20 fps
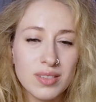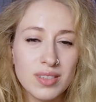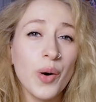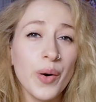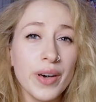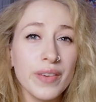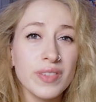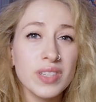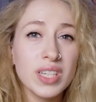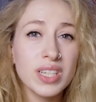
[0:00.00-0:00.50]

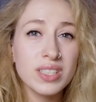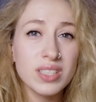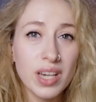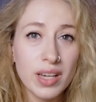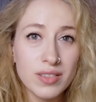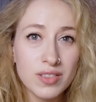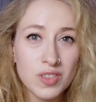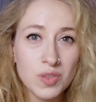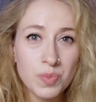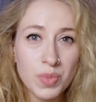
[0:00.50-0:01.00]
However, they
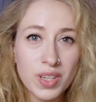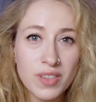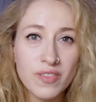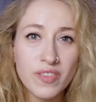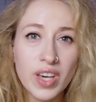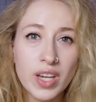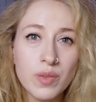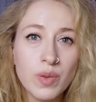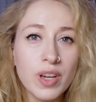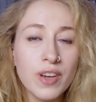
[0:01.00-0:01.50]
tend to be
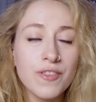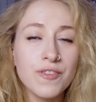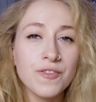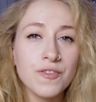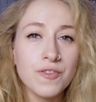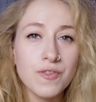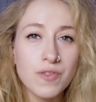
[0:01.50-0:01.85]
very